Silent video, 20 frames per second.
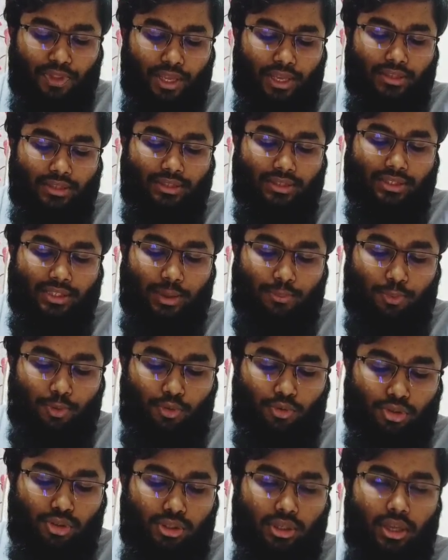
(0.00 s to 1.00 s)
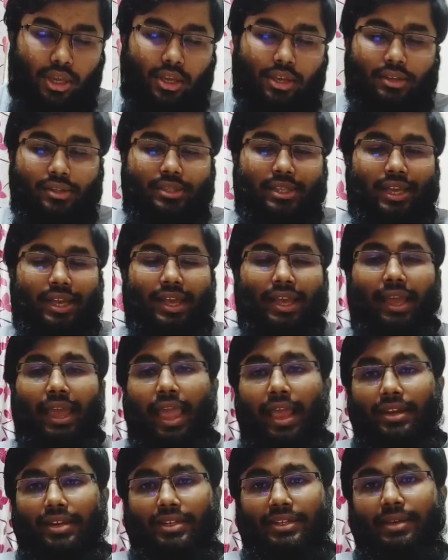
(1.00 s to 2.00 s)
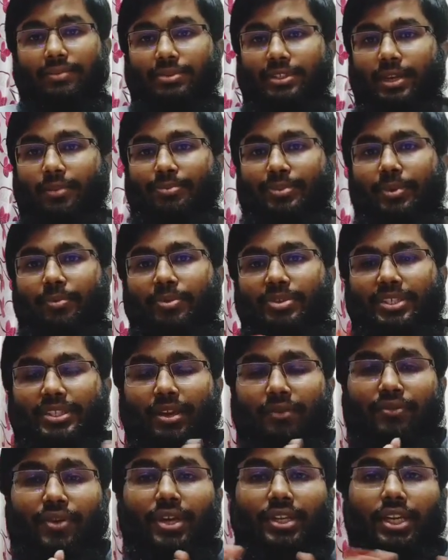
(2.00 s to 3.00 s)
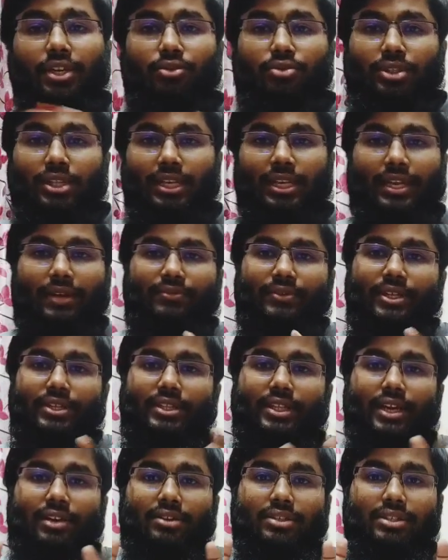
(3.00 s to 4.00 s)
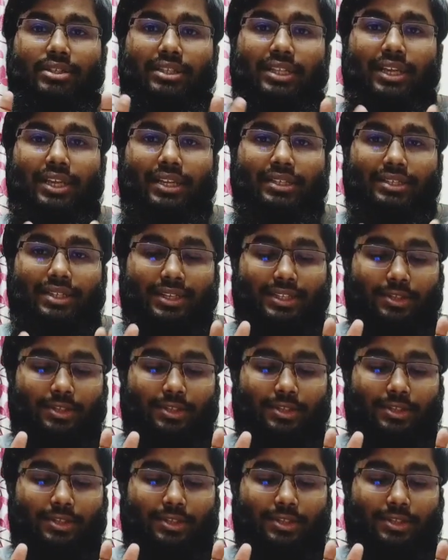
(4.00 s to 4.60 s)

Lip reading: And suppose the atrium septum is deviated to the left and there is less